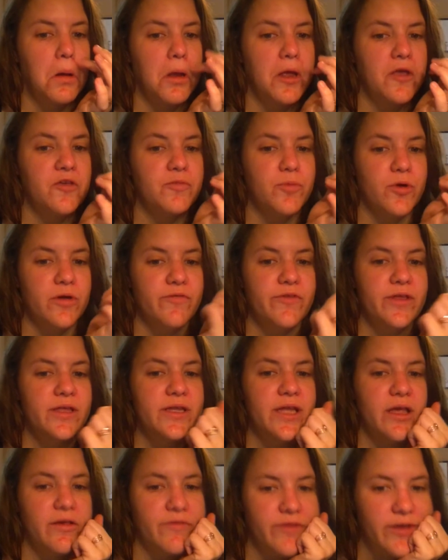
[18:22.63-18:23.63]
He was born in
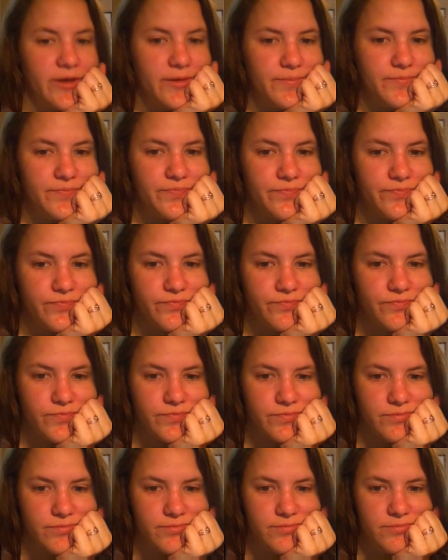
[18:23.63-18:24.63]
Philadelphia.
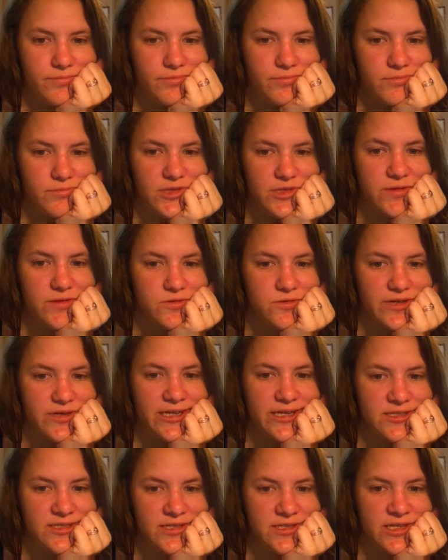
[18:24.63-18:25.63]
He was
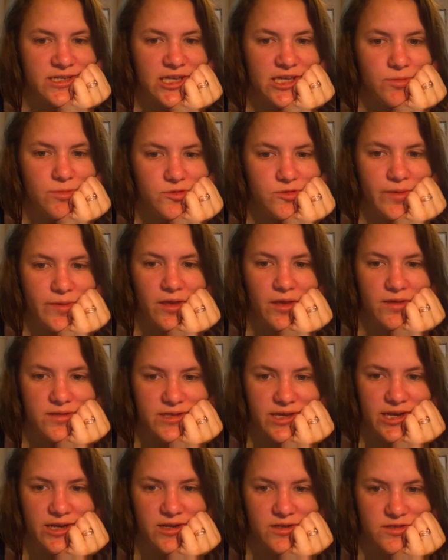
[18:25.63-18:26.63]
raised in a Hebrew-speaking
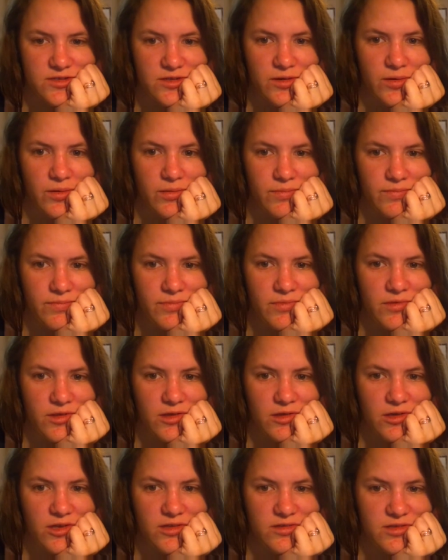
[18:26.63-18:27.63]
Zionist home.
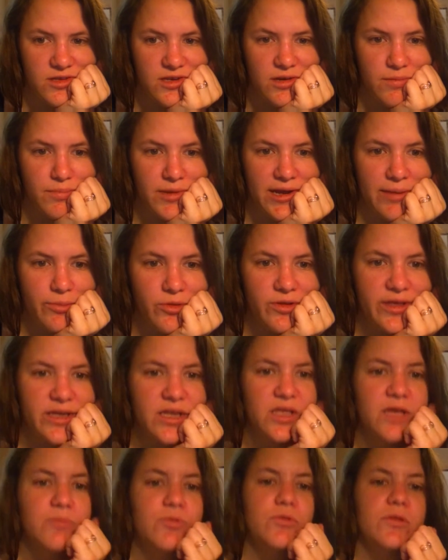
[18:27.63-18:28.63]
He studied Bible
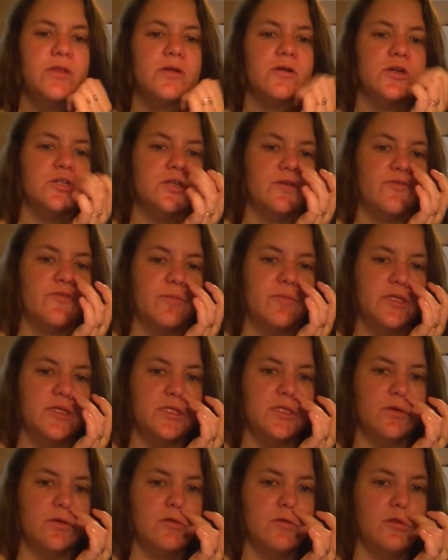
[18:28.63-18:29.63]
from
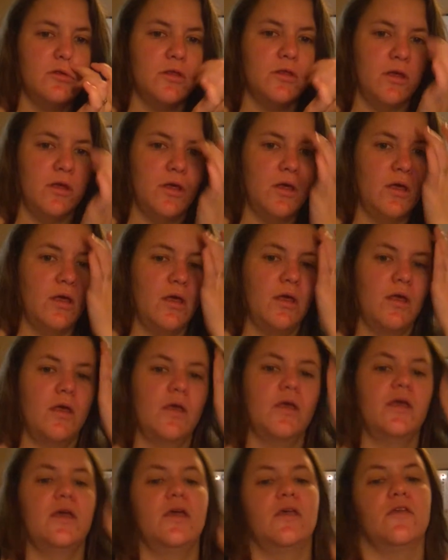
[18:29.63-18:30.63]
his youth.
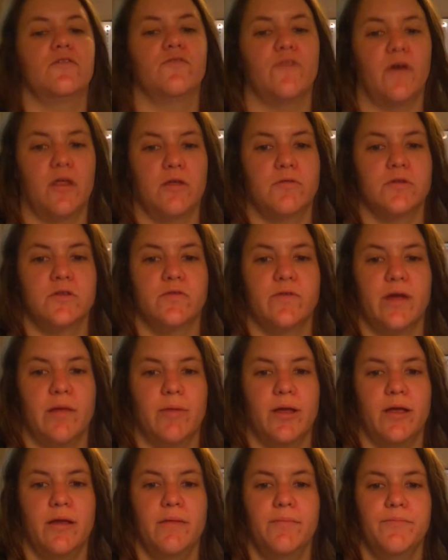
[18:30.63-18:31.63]
His father was a
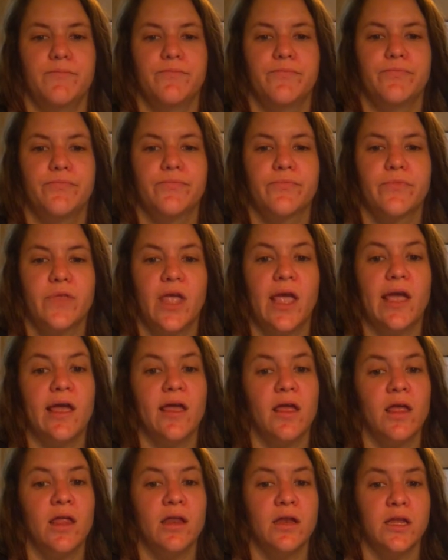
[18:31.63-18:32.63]
rabbi,
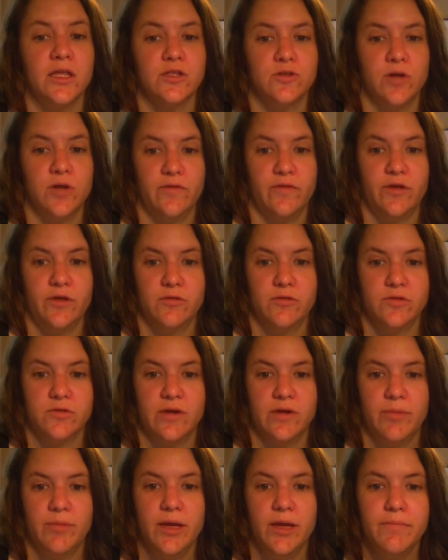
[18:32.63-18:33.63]
and his grandfather was
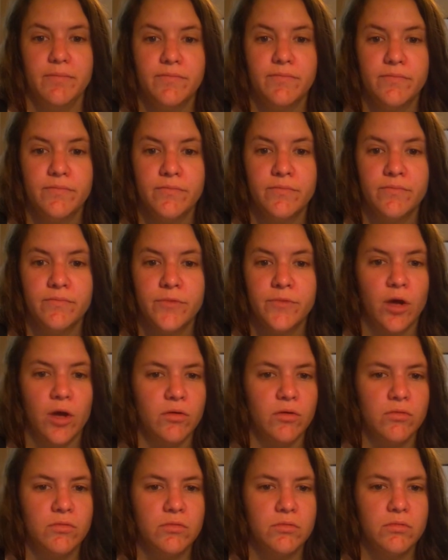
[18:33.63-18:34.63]
a rabbi.
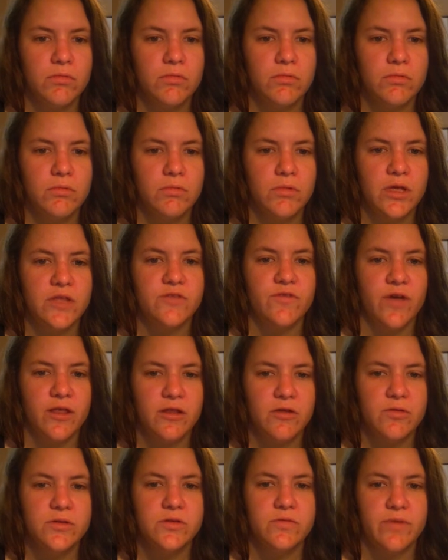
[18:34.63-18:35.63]
No, his
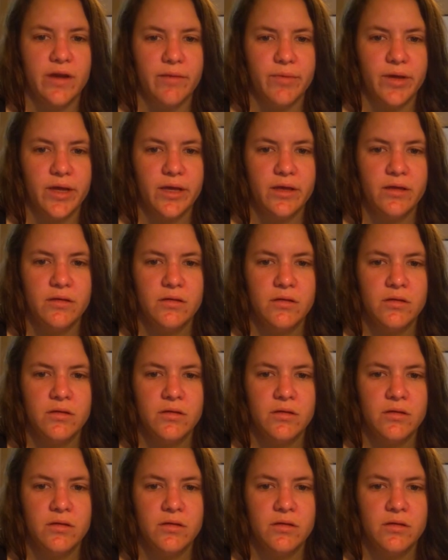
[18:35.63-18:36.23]
father was a rabbi.